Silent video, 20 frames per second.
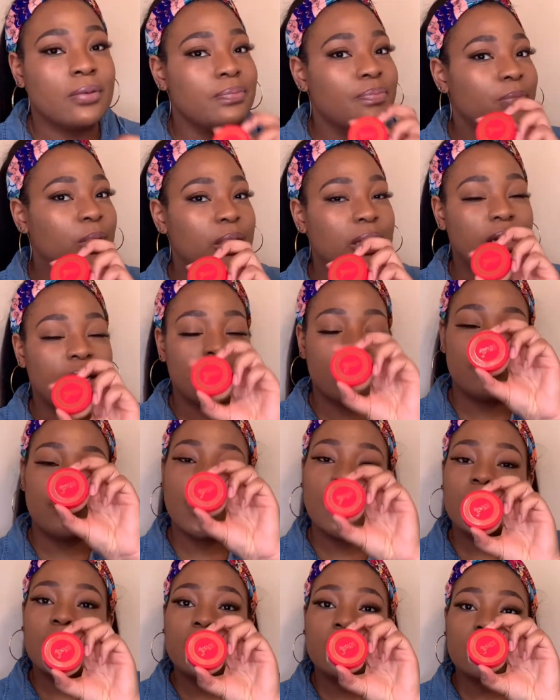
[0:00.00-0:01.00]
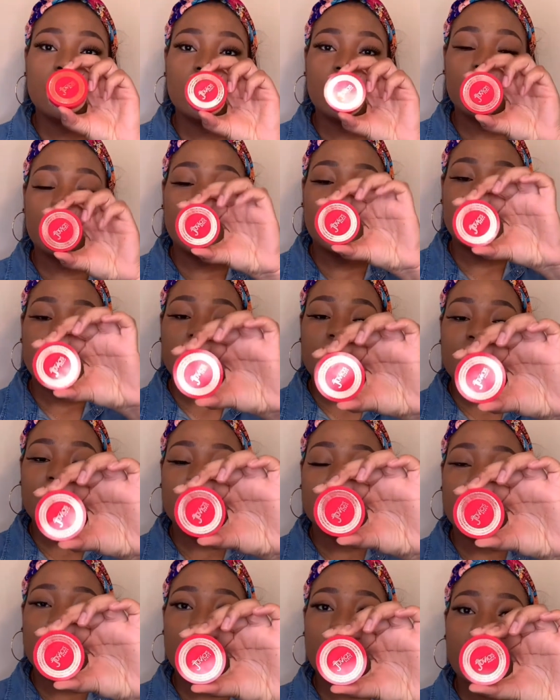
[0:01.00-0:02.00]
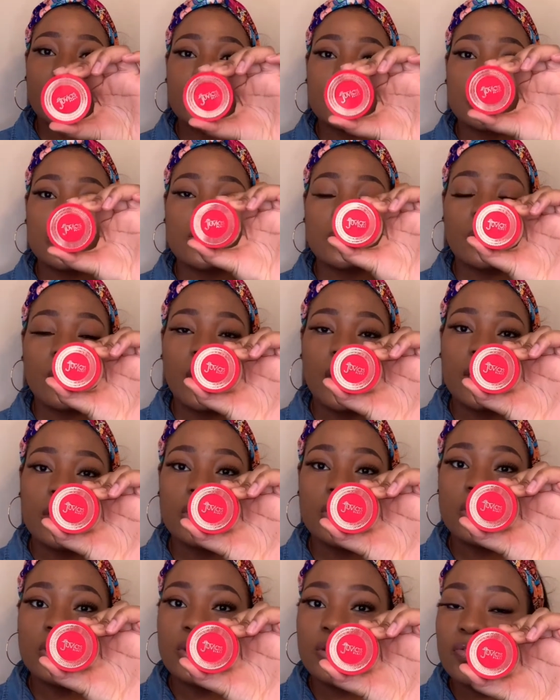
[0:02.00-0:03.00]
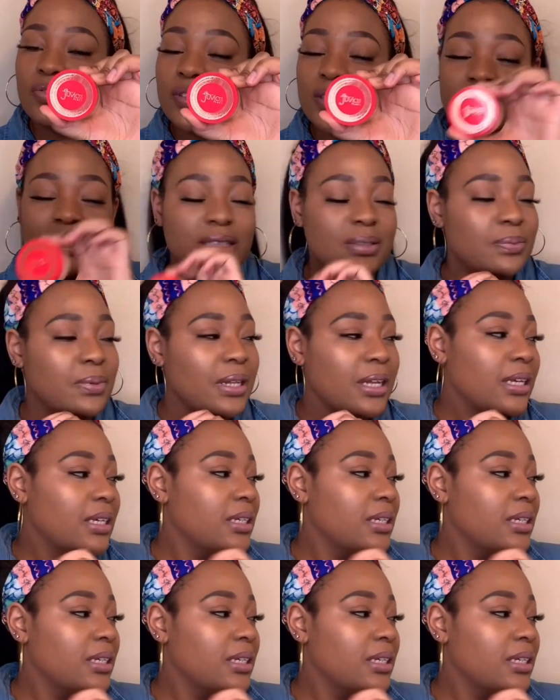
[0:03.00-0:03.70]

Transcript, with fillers: But yeah. So this is the next one, Juvia's Place.